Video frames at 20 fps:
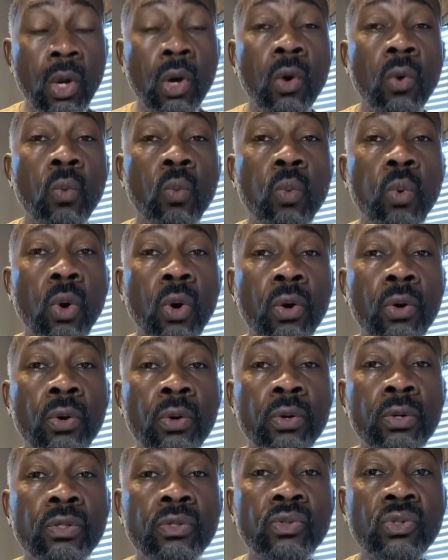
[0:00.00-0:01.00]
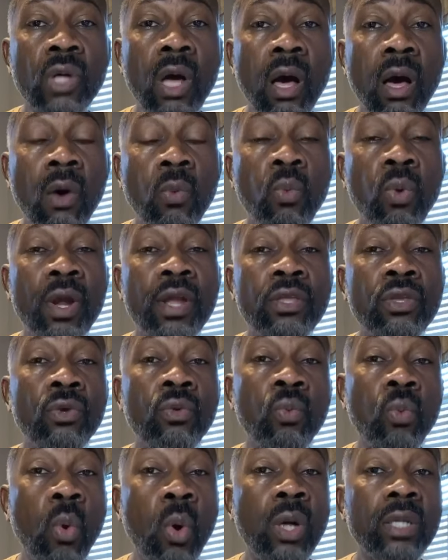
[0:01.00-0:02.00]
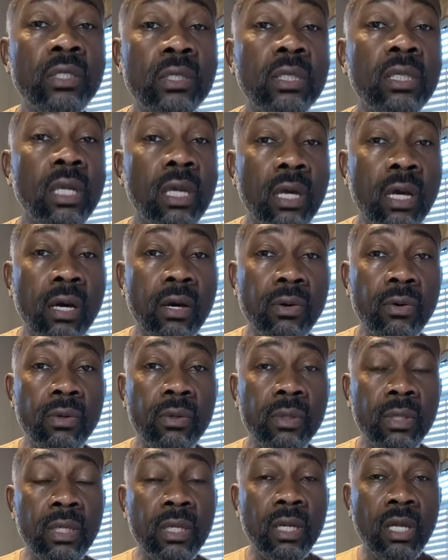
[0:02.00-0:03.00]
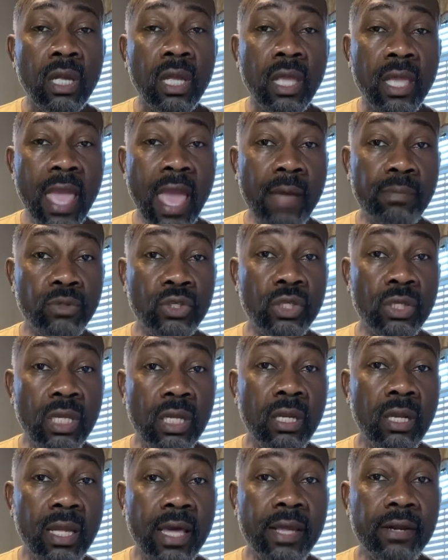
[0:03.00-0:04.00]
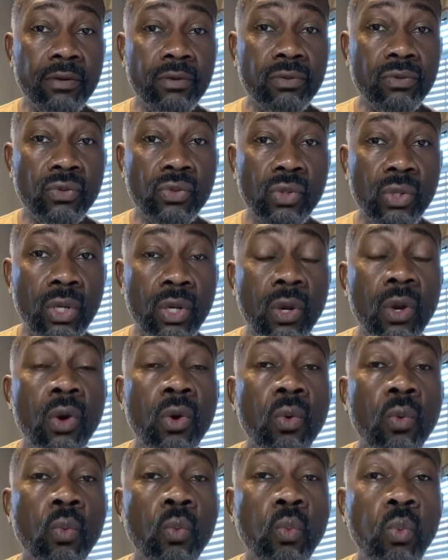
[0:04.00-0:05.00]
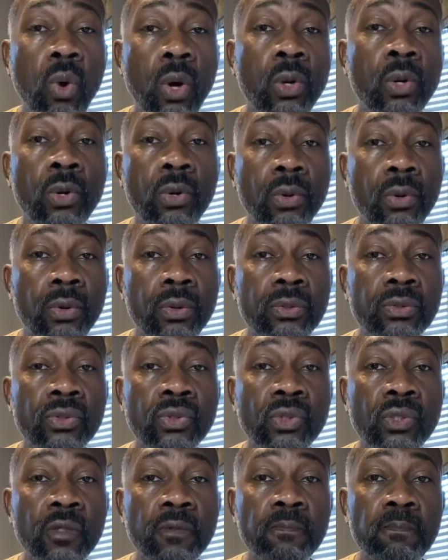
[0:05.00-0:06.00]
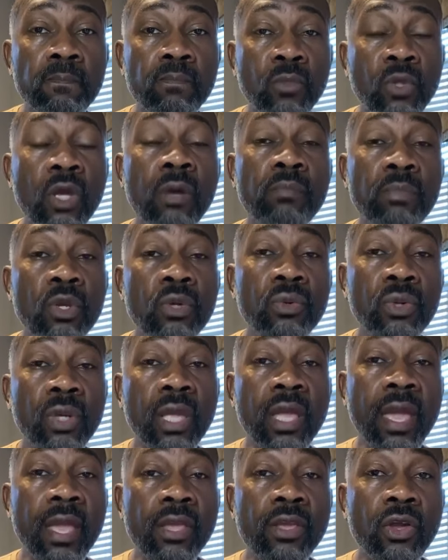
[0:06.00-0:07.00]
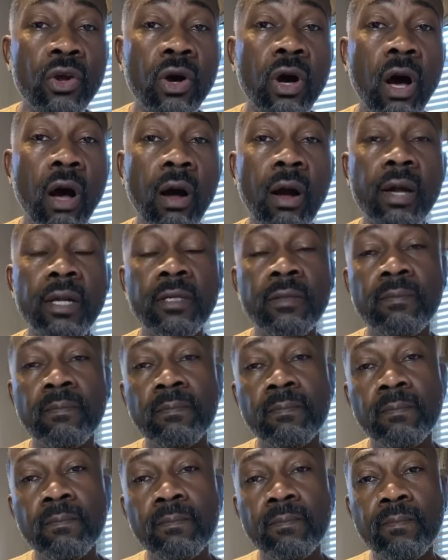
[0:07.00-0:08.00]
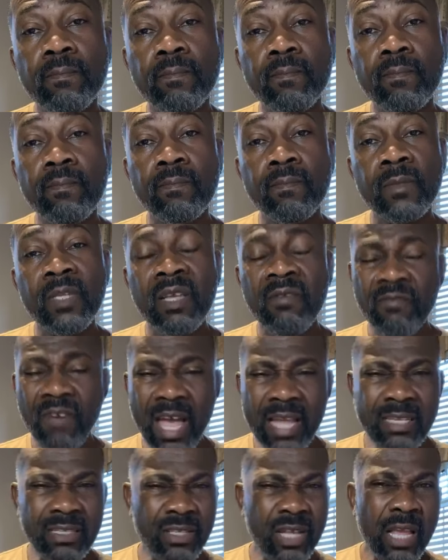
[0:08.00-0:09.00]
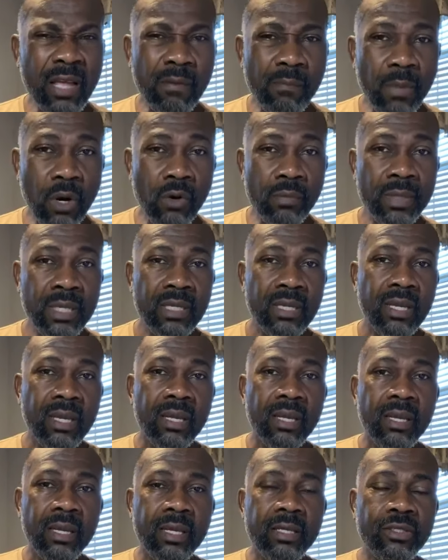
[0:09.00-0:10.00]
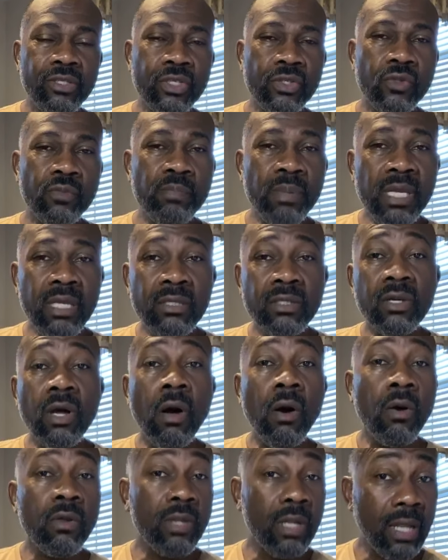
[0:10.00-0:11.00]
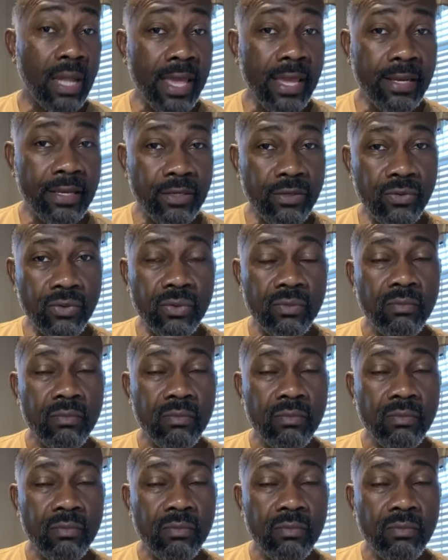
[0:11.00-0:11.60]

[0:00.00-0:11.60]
Words are where you want to go captured in letters. Words communicate your heart. If I can take a moment and just speak to all the ladies,